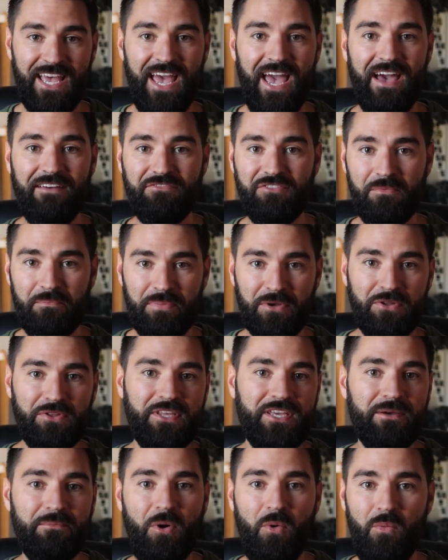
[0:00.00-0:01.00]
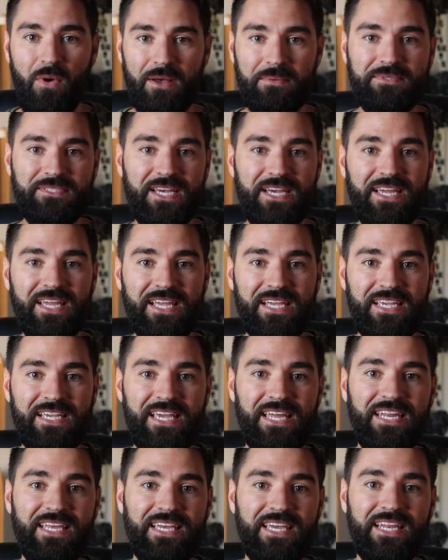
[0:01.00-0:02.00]
After building him a website and
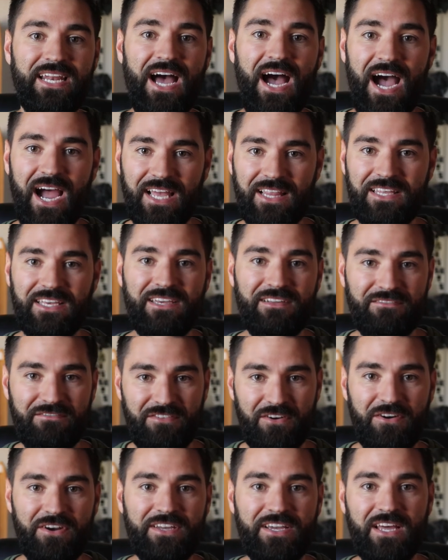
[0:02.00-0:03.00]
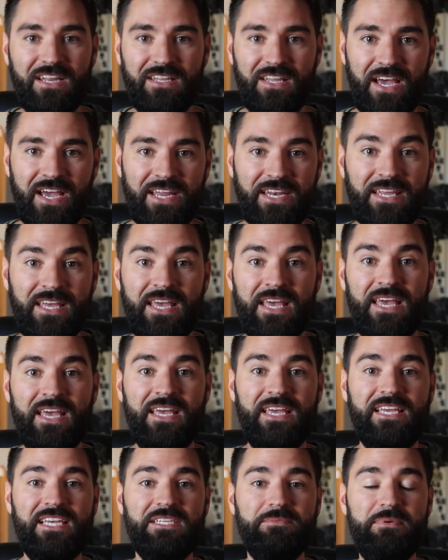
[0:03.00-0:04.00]
getting it highly converting online,
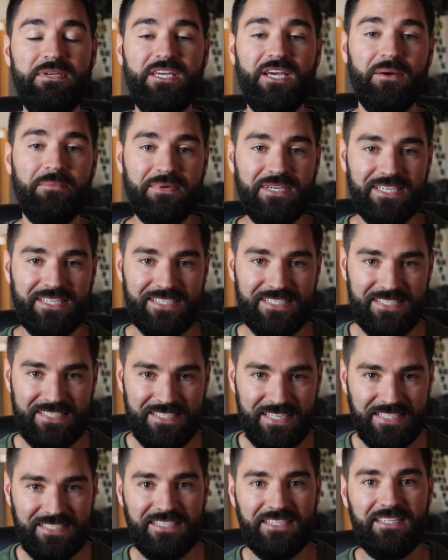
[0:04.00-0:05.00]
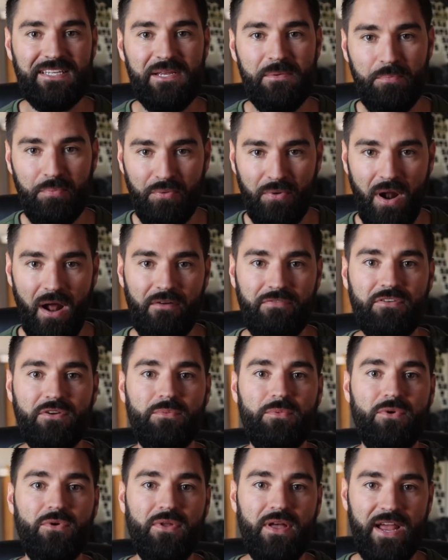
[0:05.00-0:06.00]
he's become consistently
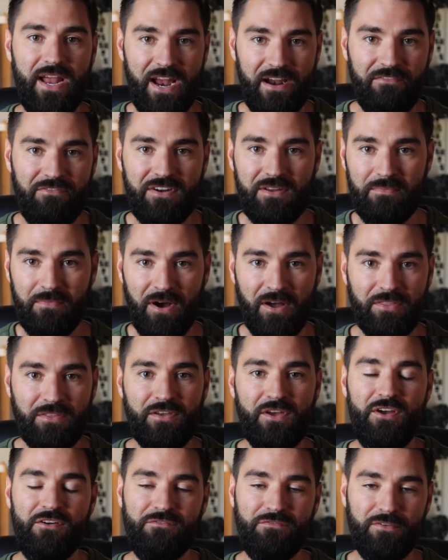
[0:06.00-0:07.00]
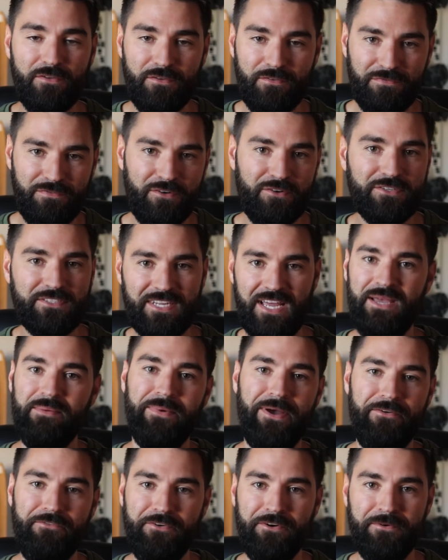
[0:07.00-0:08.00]
profitable every month for the first
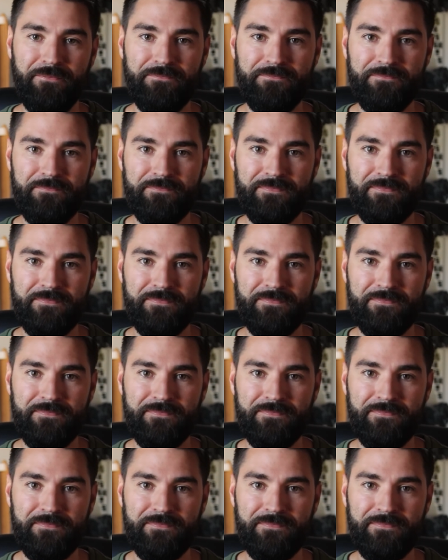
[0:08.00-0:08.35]
time ever.